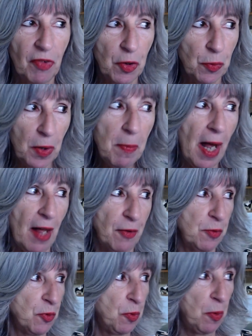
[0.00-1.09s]
3
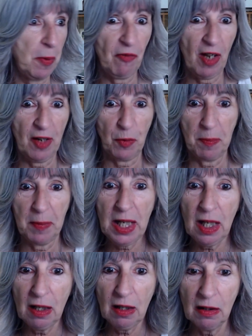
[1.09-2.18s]
bathrooms would be fine with
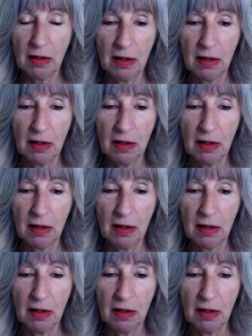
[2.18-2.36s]
me.